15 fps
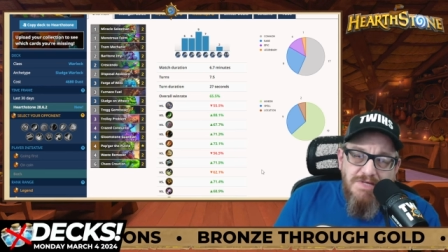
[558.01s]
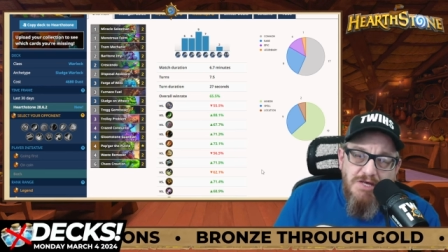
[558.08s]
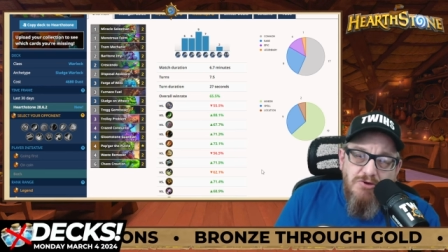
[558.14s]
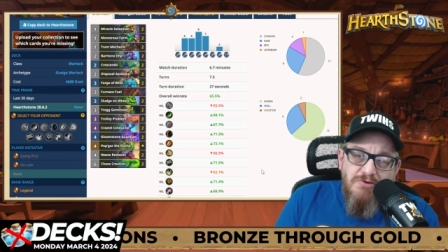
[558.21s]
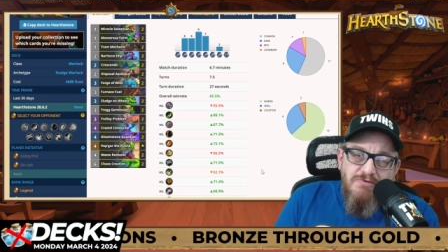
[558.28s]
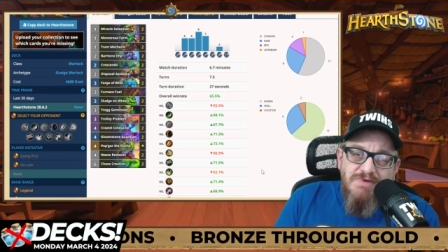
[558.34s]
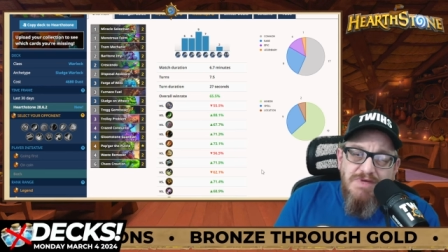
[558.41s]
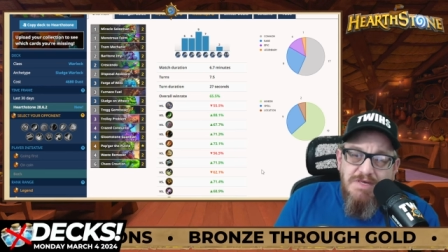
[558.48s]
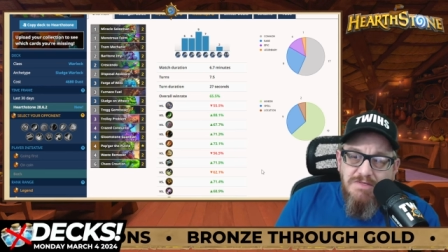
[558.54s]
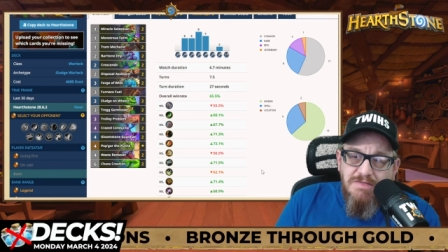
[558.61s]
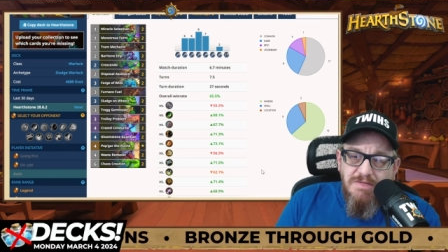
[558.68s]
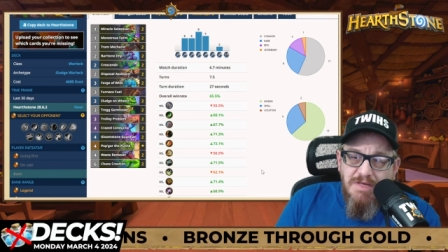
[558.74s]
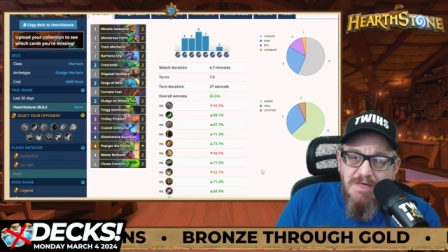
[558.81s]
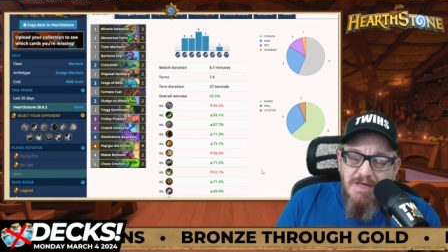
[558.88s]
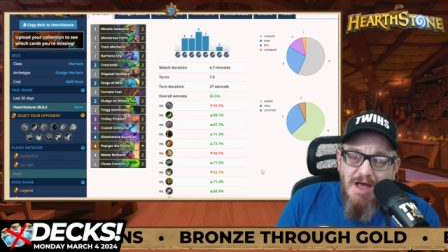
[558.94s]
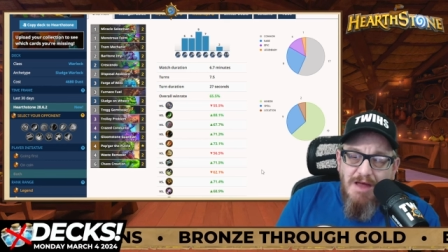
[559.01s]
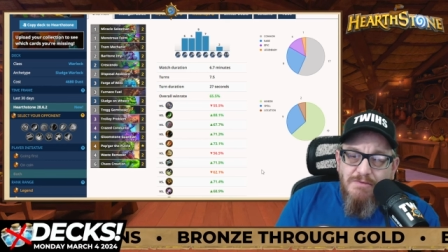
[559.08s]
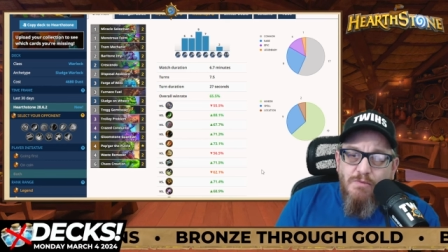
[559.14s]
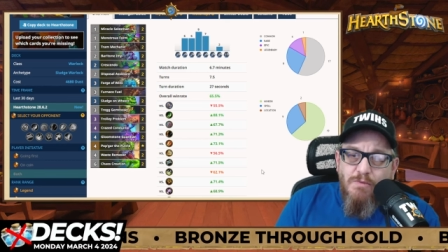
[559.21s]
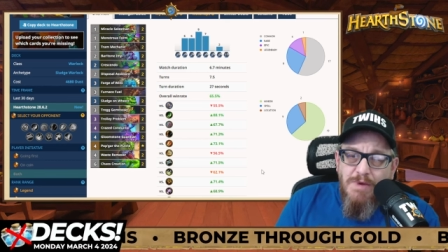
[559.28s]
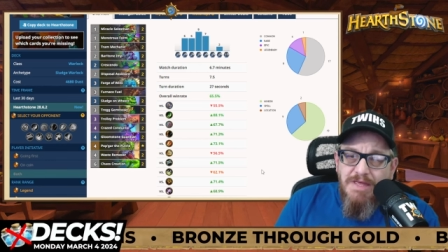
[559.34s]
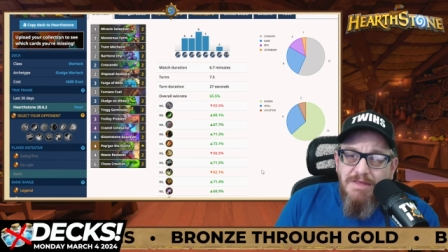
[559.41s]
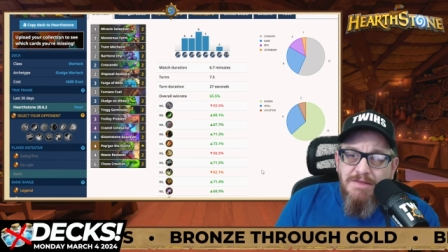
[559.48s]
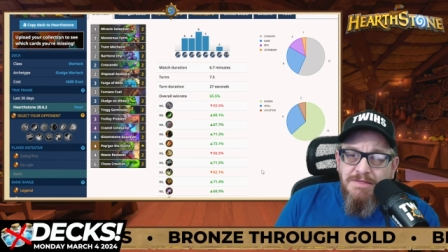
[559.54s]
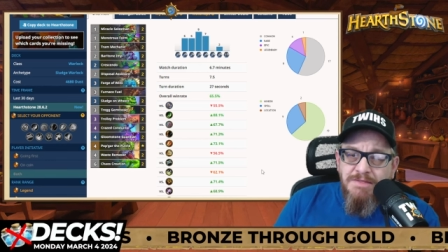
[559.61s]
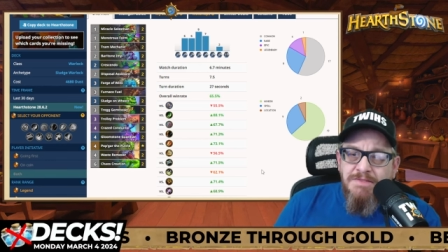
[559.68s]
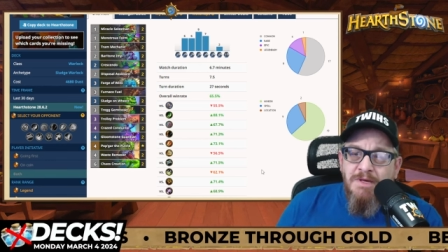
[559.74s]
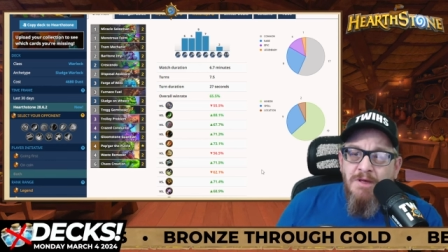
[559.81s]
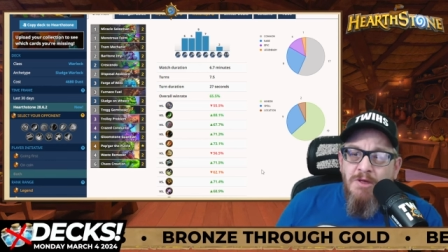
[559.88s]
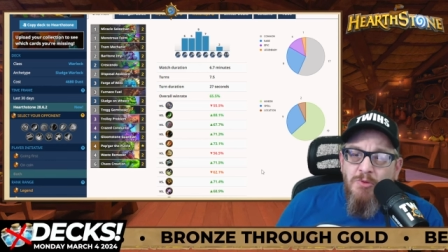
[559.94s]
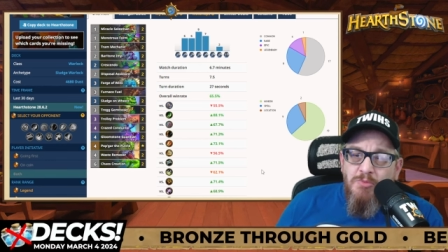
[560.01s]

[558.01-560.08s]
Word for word: I could have easily gotten wins